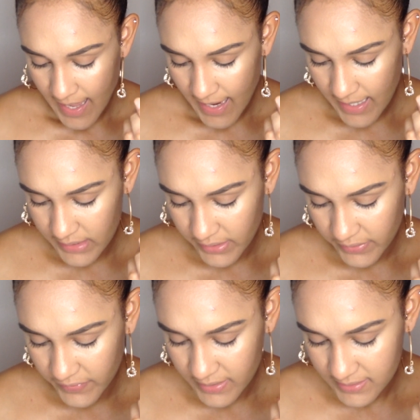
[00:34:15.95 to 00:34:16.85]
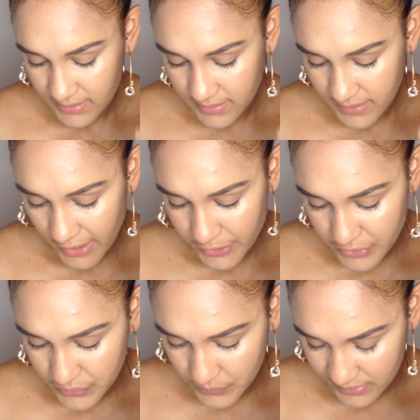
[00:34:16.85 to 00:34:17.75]
and this is how
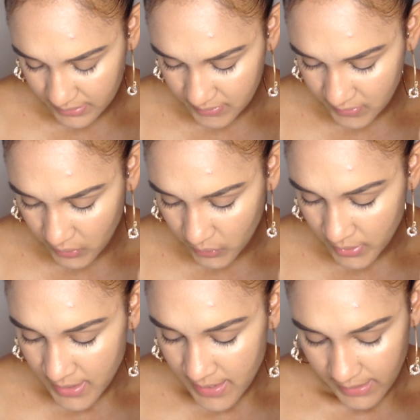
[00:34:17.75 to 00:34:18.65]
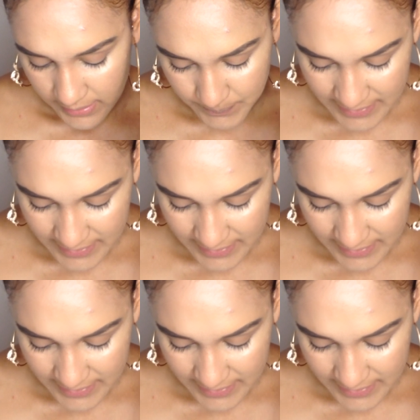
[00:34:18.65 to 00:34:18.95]
you use it. So it